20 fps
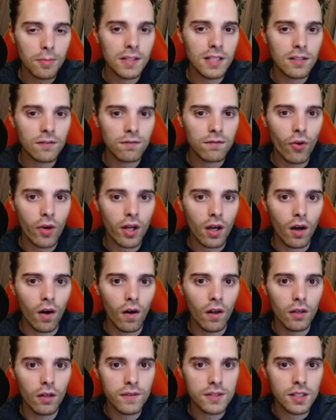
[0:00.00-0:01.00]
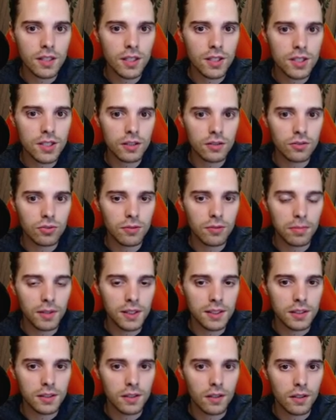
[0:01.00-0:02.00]
to be devoting all of his energies onto the
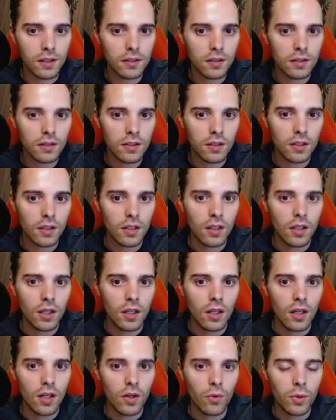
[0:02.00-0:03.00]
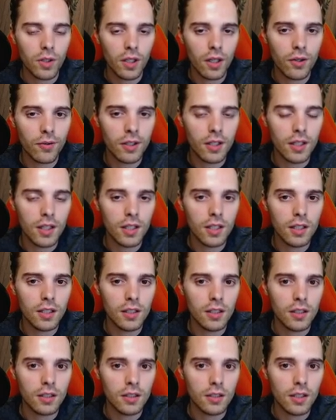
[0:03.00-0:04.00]
Blissey here.
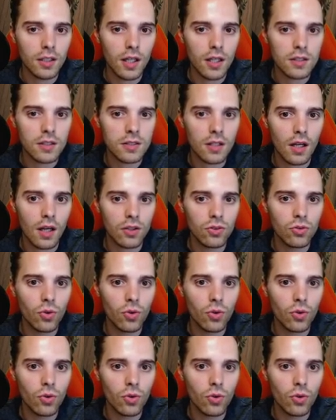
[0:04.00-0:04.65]
180, that's uh,